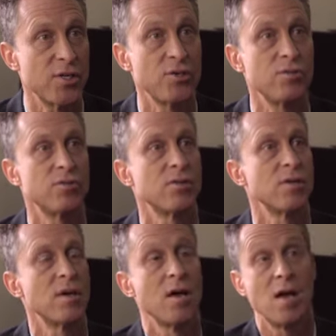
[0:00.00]
issues,
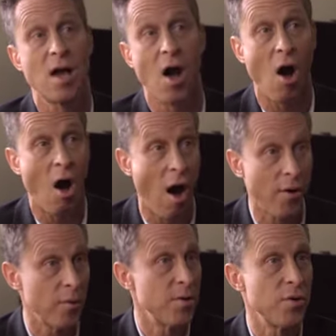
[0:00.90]

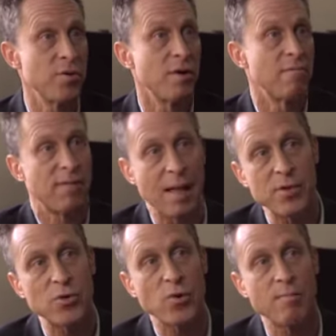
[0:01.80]
autoimmune,
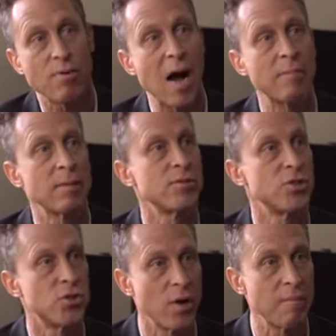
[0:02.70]
inflammatory
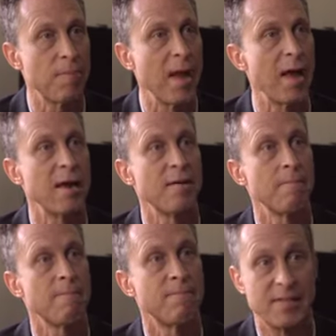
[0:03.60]
problems, joint
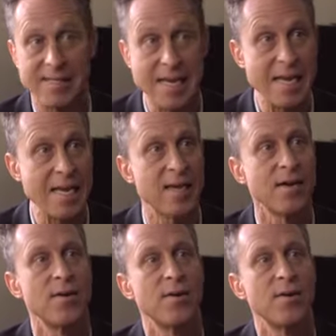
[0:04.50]
pain, fatigue.